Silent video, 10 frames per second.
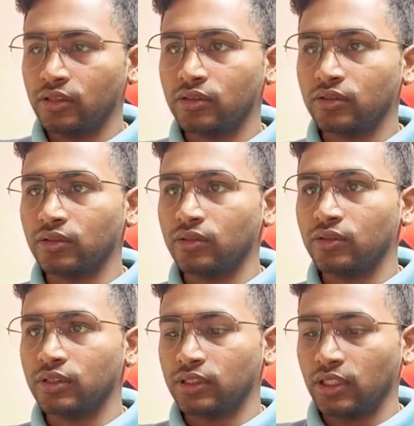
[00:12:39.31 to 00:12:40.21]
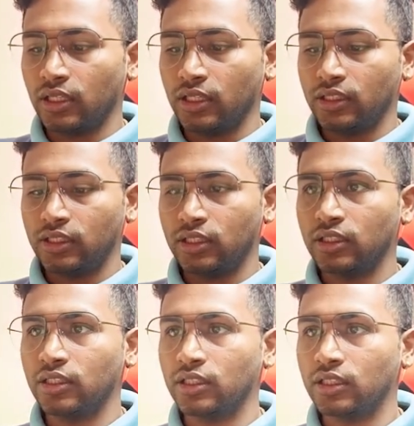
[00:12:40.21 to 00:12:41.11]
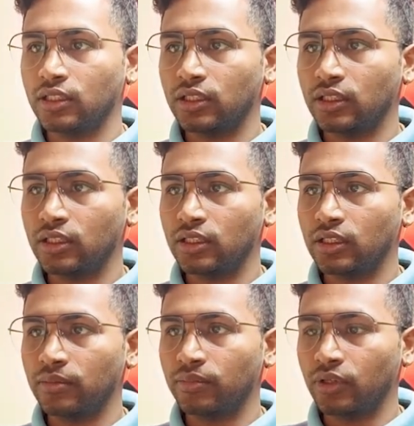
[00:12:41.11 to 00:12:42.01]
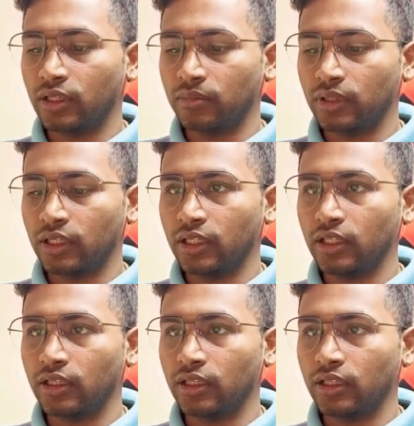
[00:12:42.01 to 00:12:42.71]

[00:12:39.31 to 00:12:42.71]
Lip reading: So select employee number, right?